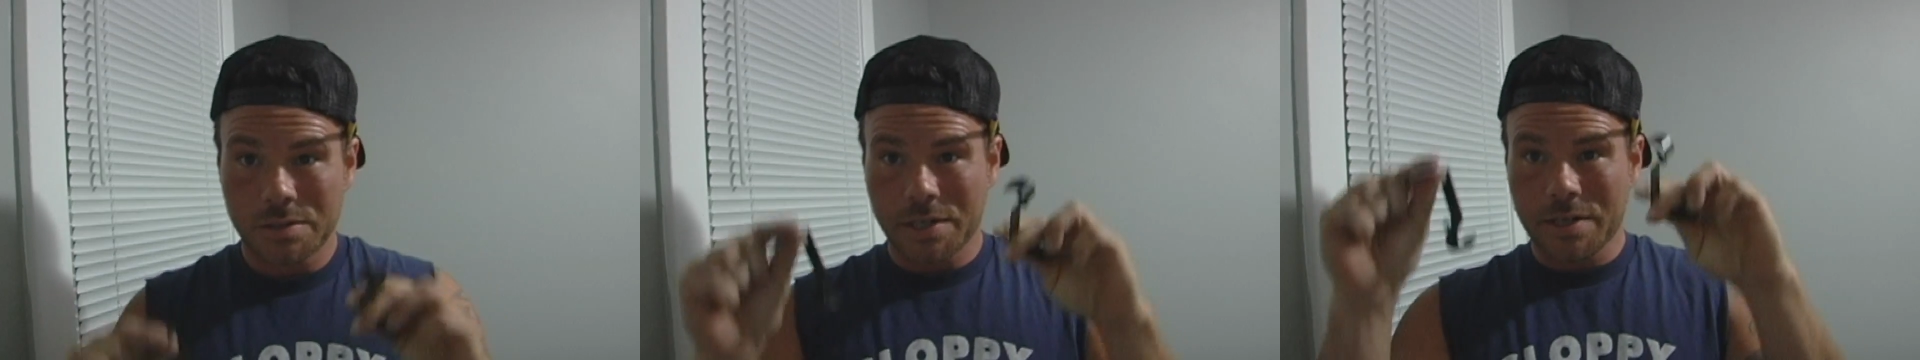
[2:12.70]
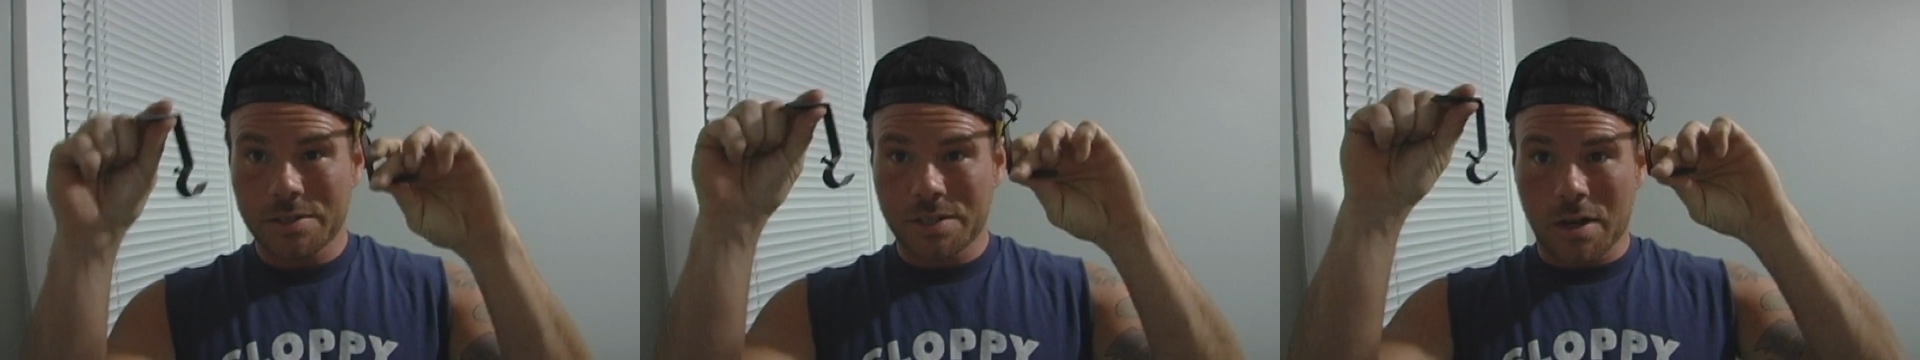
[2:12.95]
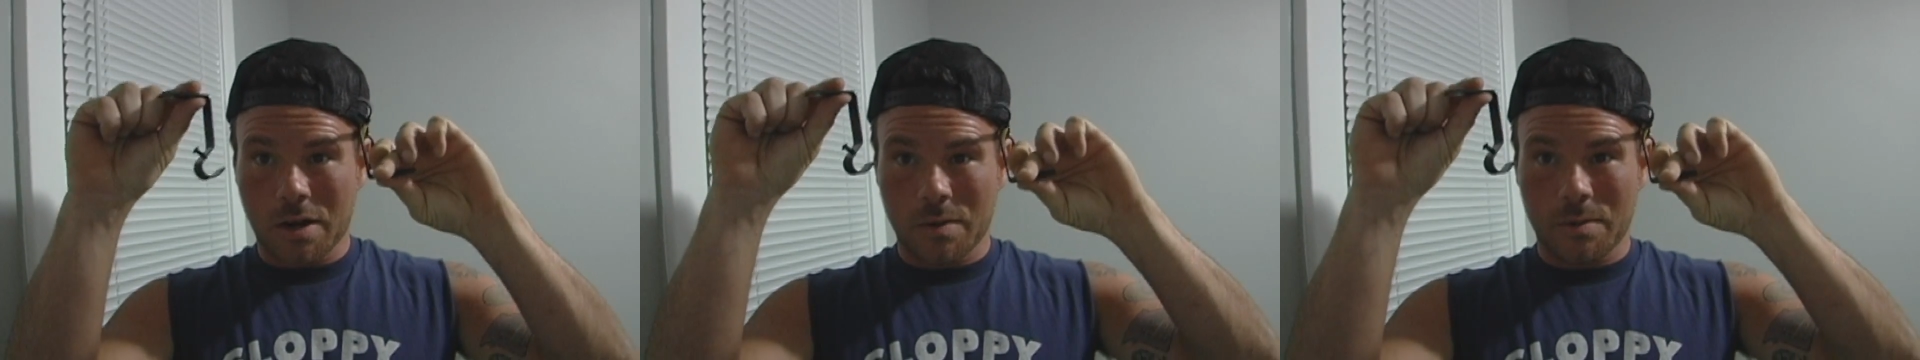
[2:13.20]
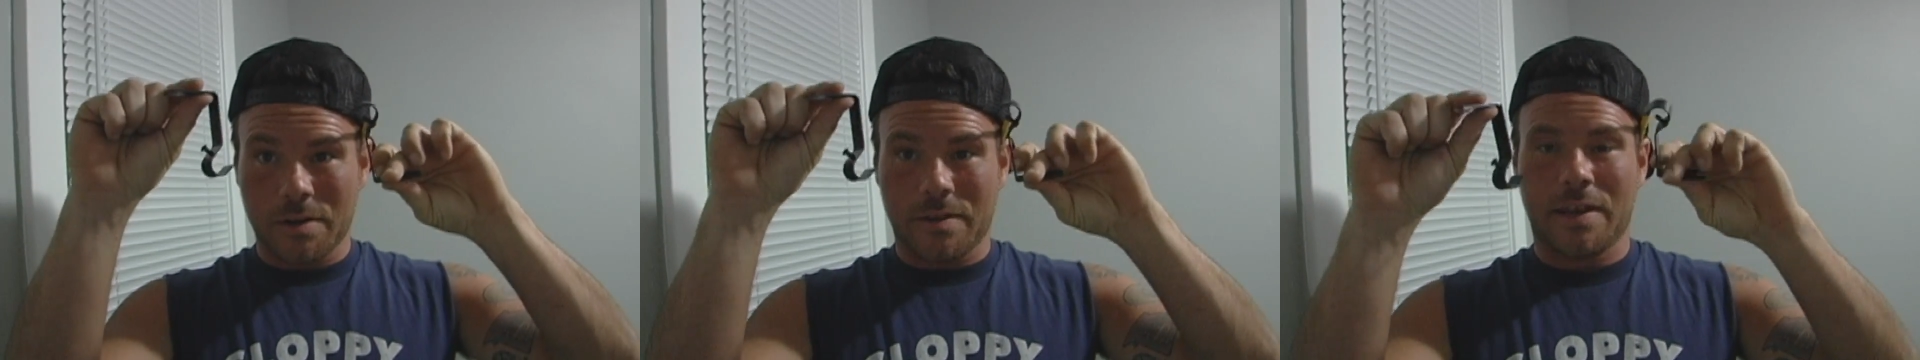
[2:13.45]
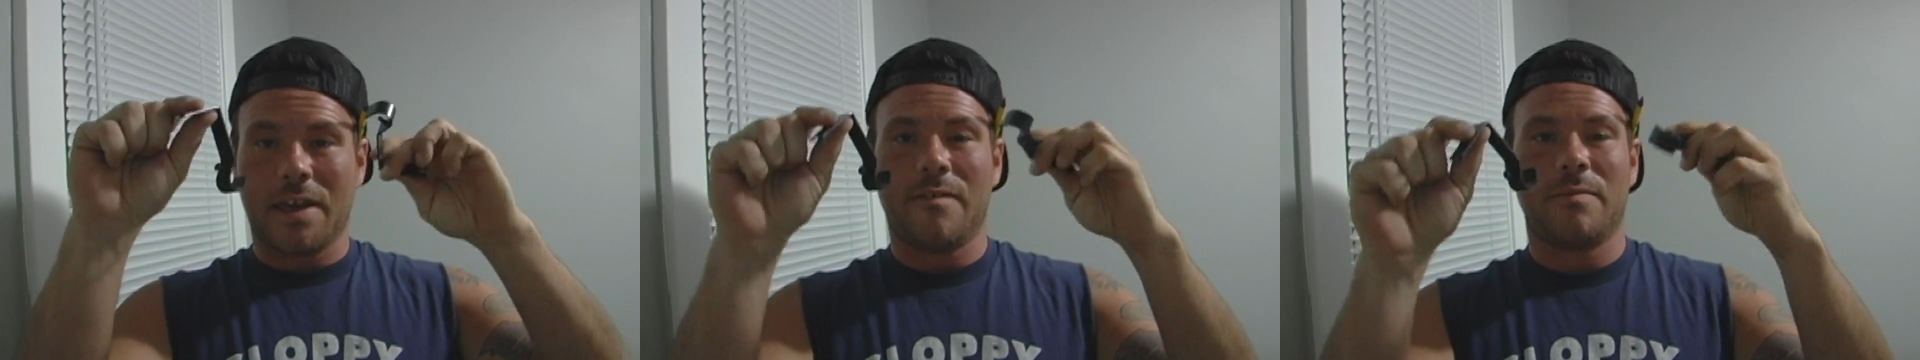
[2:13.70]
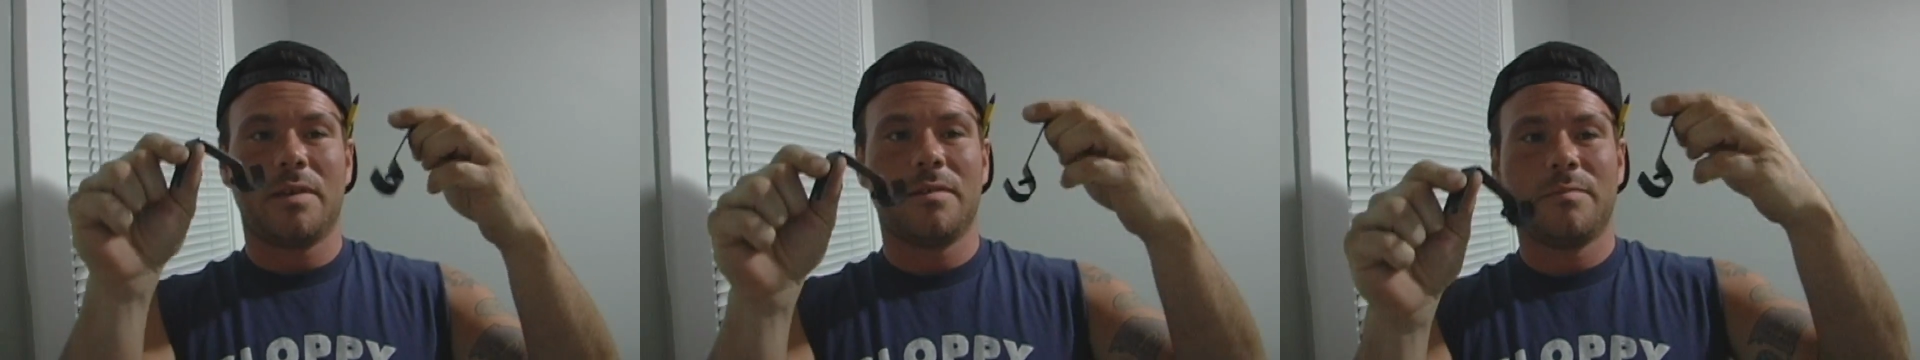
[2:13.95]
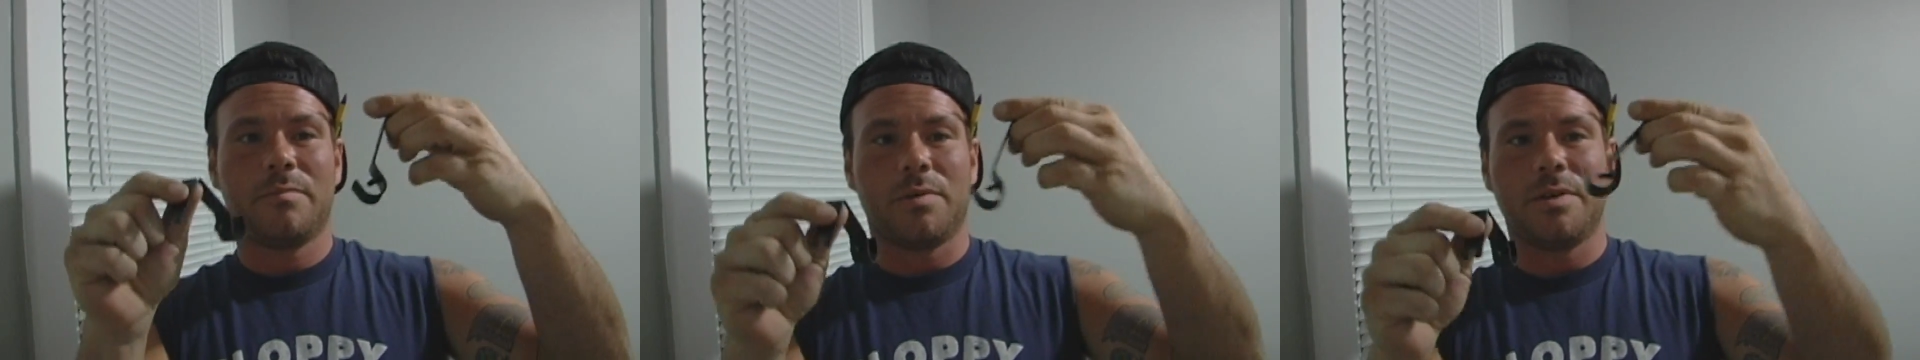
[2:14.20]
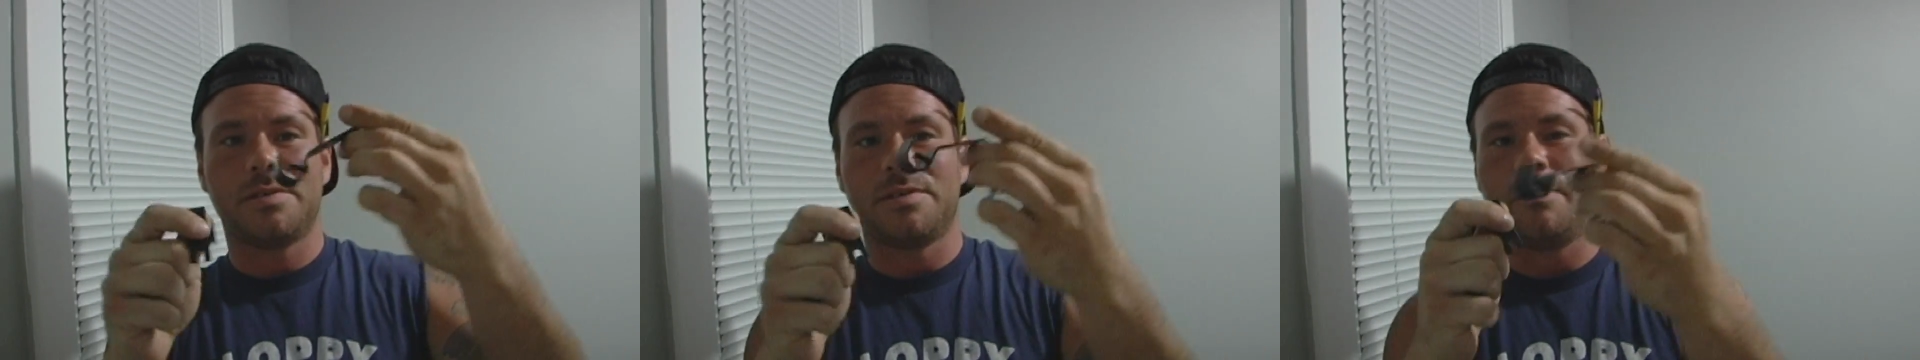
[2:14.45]
So here's the hardware they gave me.
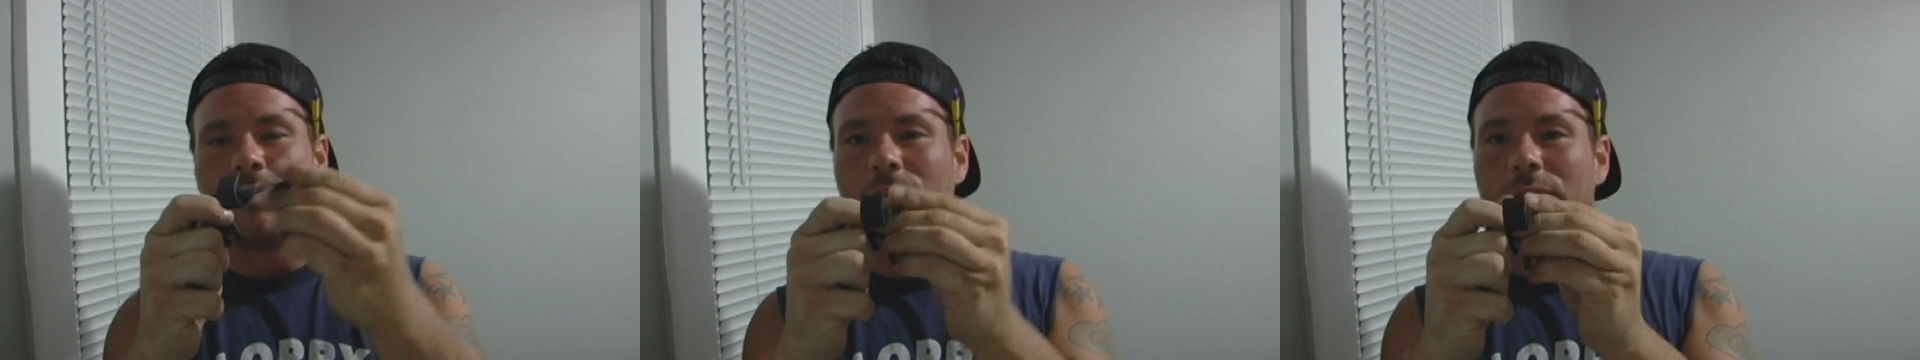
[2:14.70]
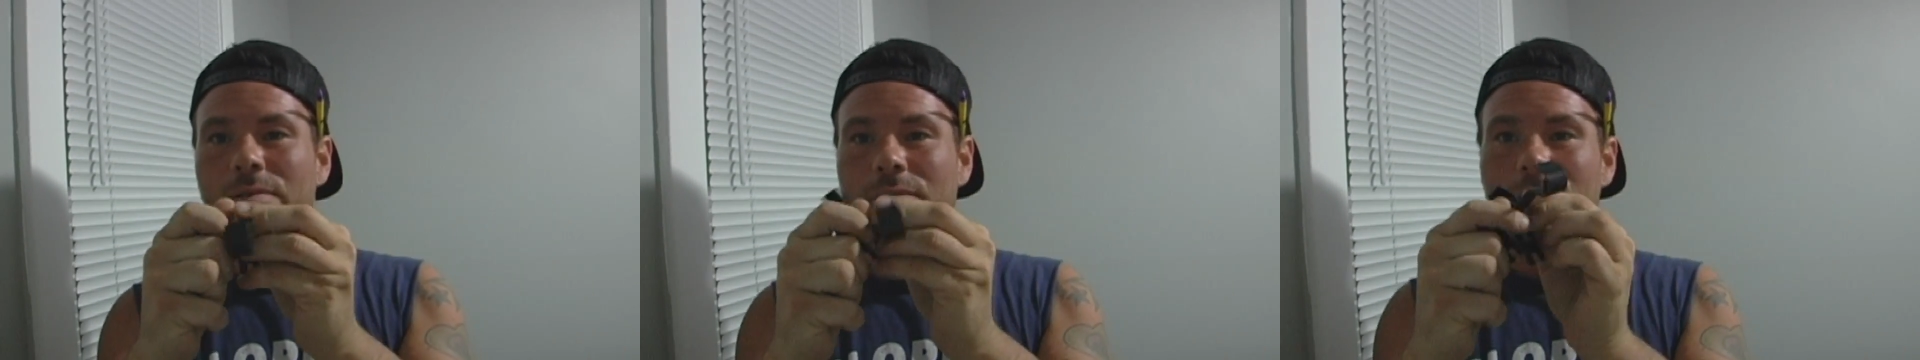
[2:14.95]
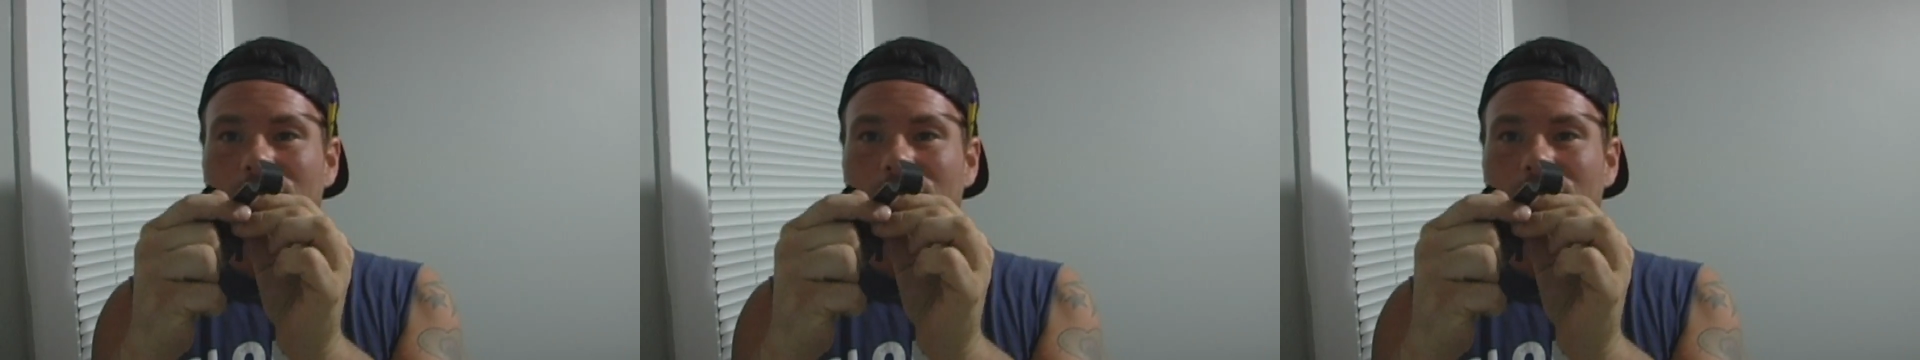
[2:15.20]
Pretty simple.